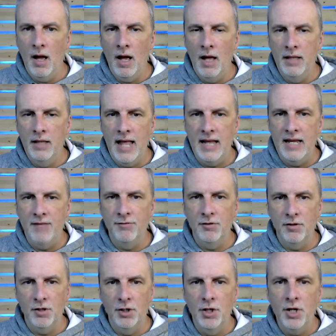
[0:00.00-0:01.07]
that gives
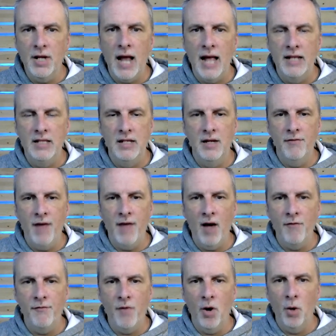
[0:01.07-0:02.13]
us a good idea of
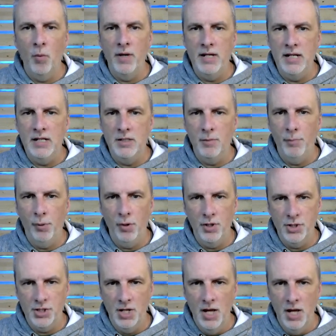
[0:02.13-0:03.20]
how far we need to
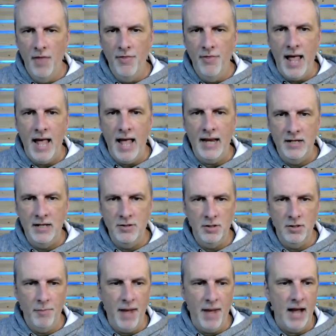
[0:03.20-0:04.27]
push that into
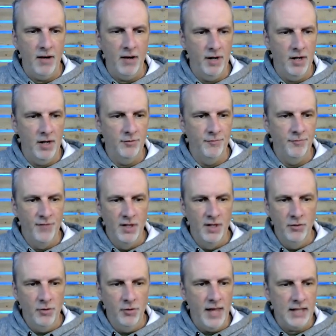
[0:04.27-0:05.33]
the background.
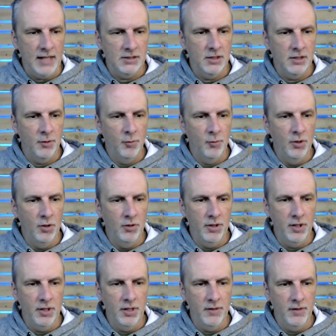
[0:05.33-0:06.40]
So that's looking real
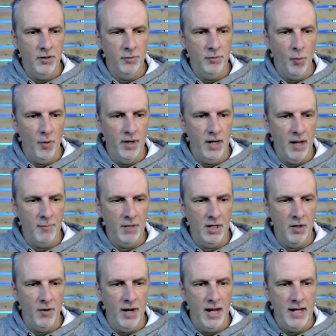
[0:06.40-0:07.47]
good at this point. I'm going
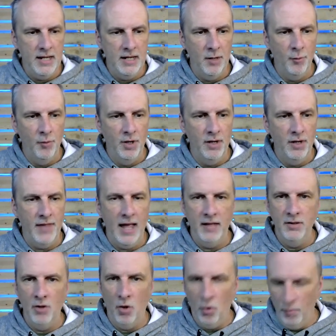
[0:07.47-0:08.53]
to go ahead and get rid of
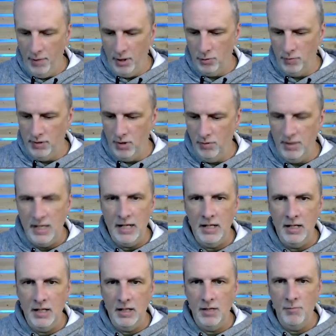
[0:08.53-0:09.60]
that null because we don't need
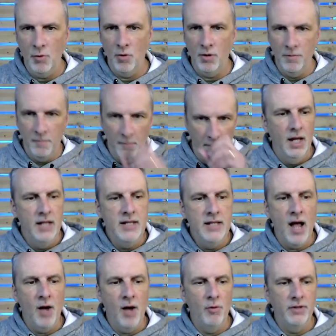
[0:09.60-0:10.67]
it anymore. And
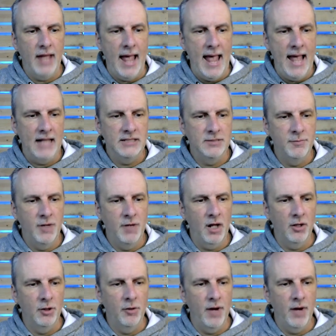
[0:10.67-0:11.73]
now I want to add some
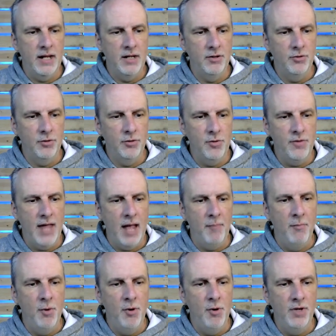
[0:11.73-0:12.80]
color grading to that
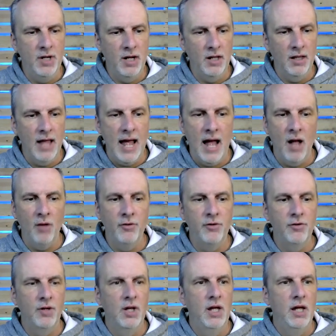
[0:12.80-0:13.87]
moon and
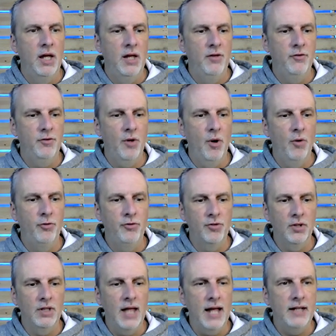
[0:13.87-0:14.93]
clouds. And so
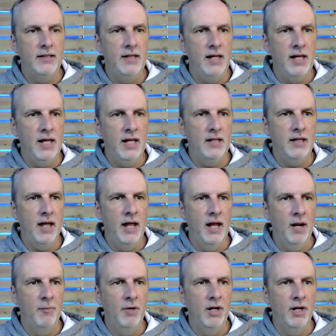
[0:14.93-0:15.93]
select it, and I'm